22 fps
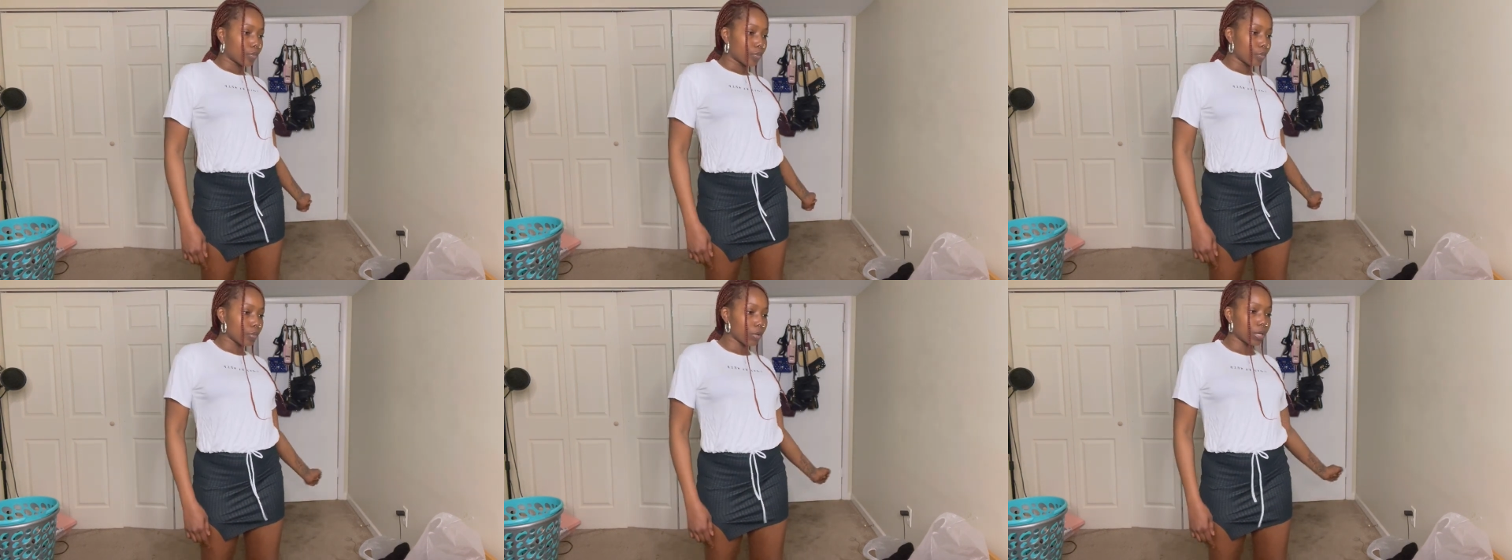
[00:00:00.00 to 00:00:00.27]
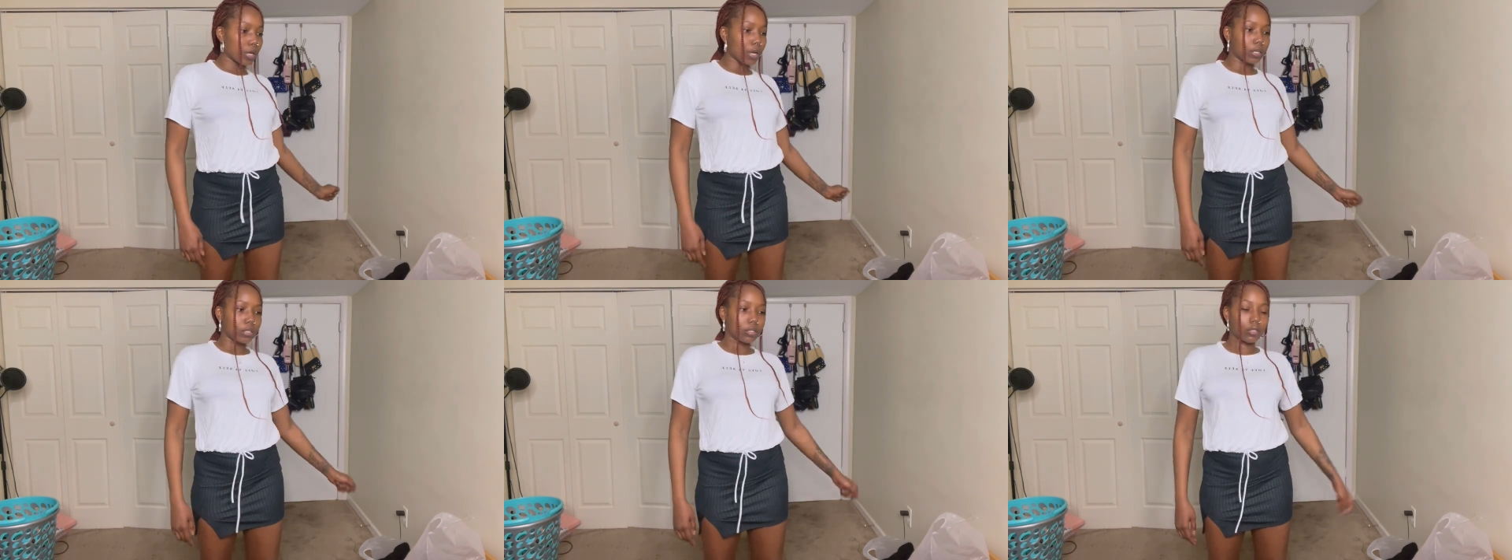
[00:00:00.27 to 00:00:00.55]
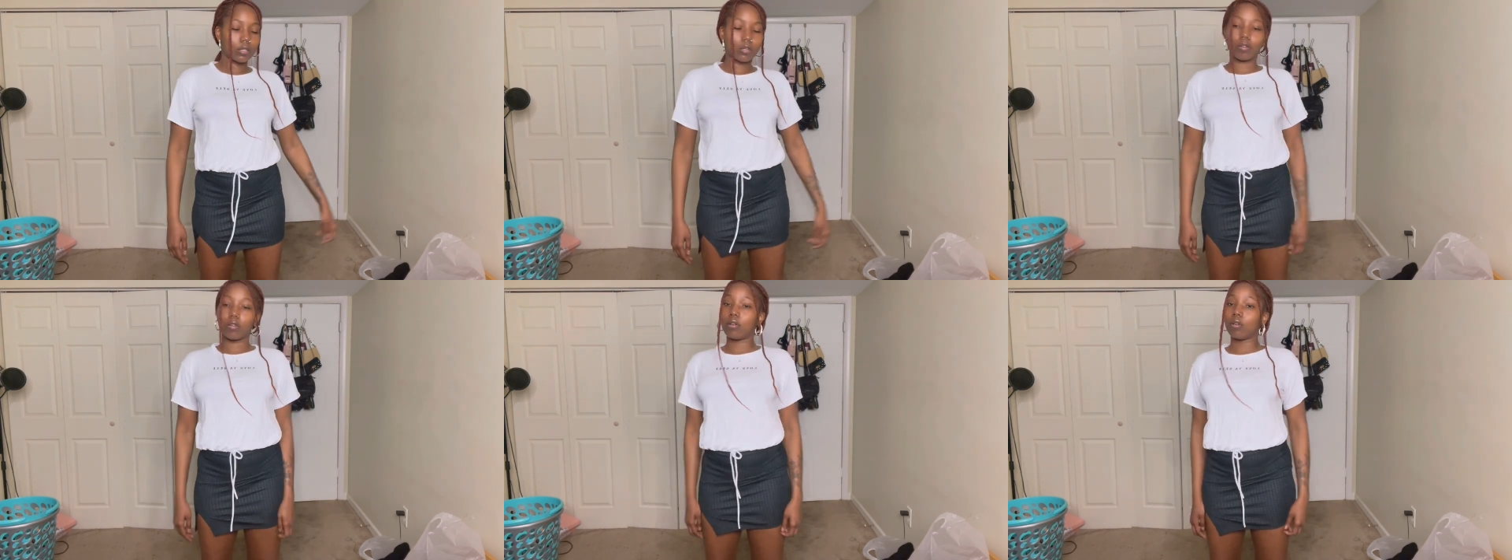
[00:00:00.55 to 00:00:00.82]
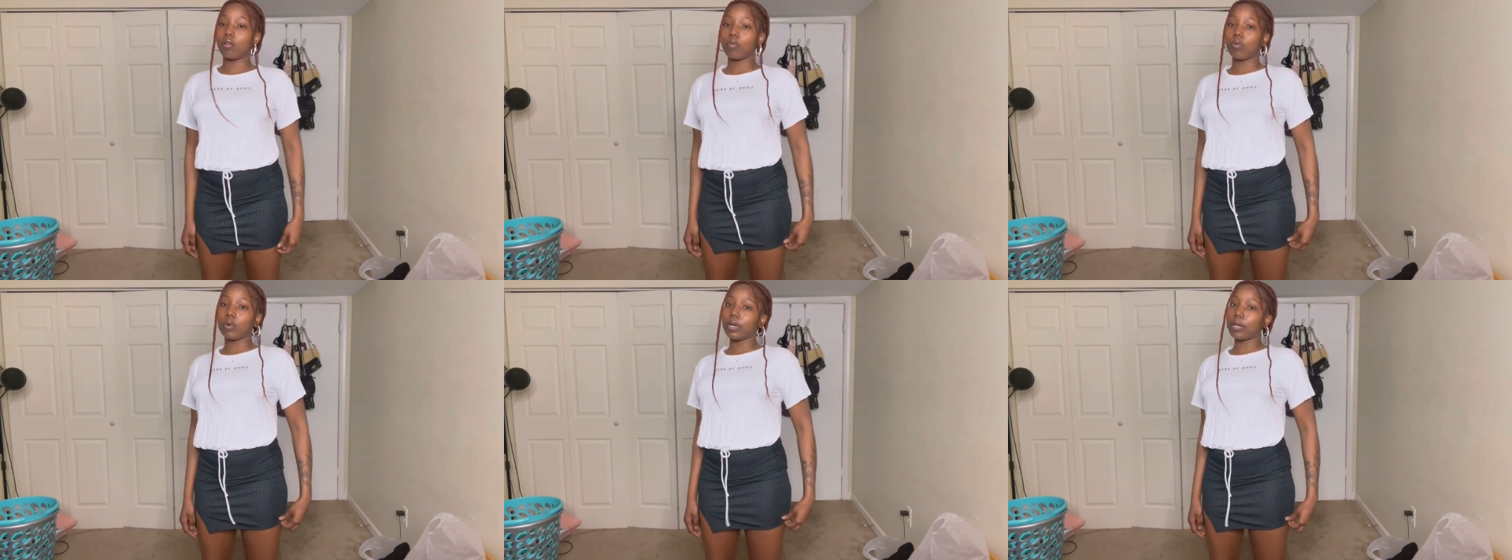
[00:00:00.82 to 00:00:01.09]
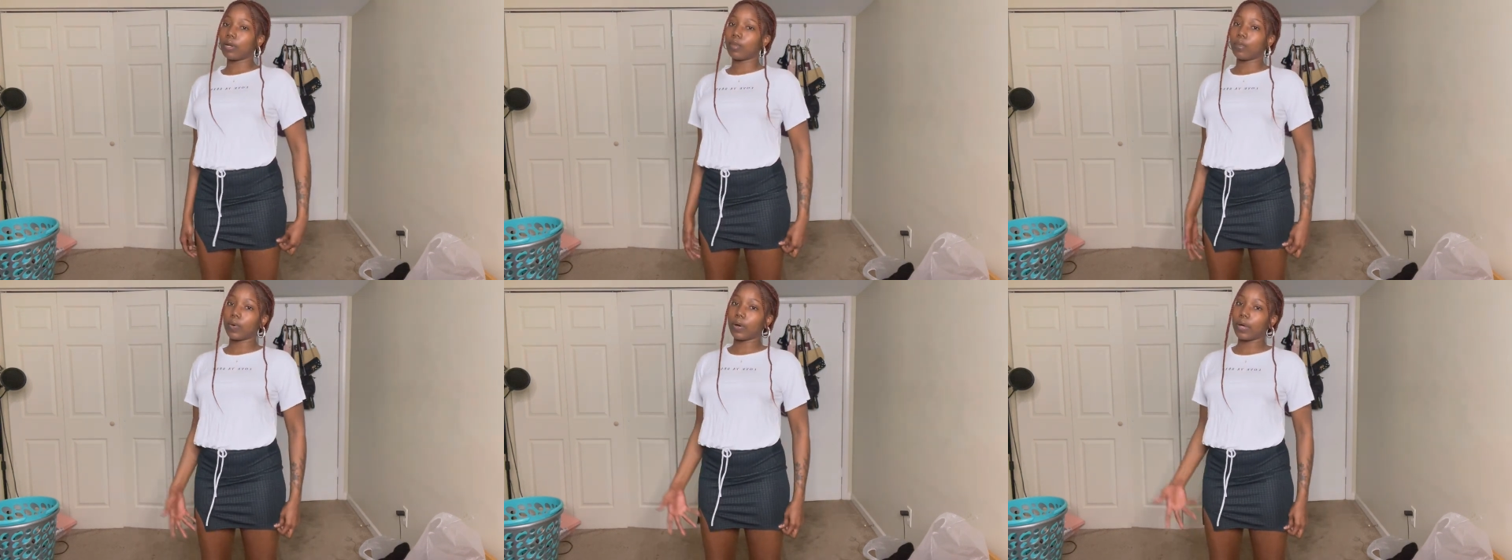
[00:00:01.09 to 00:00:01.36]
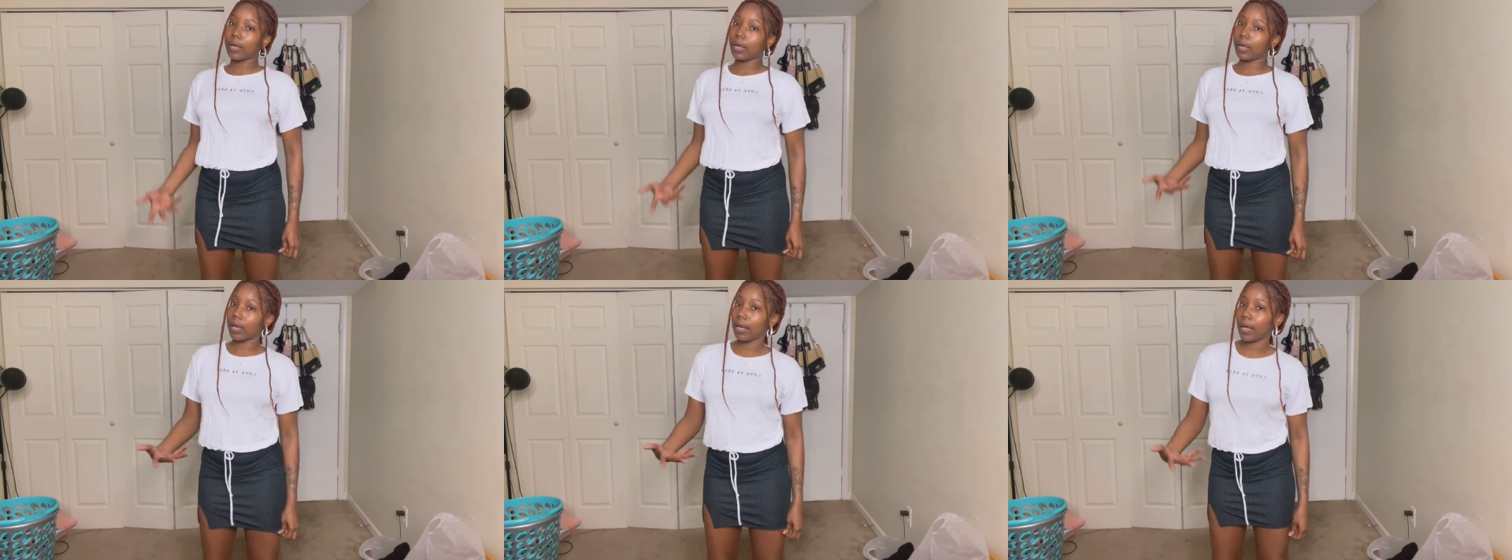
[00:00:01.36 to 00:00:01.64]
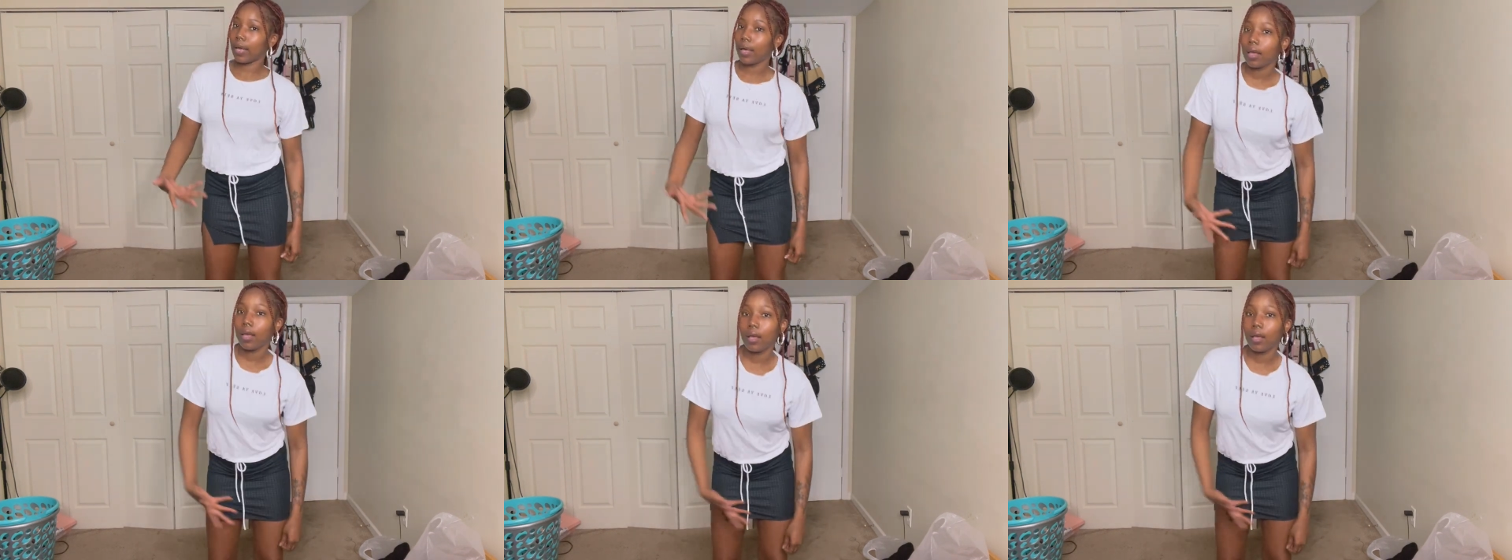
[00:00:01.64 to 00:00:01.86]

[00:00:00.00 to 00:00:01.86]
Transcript: but I just don't know where, what,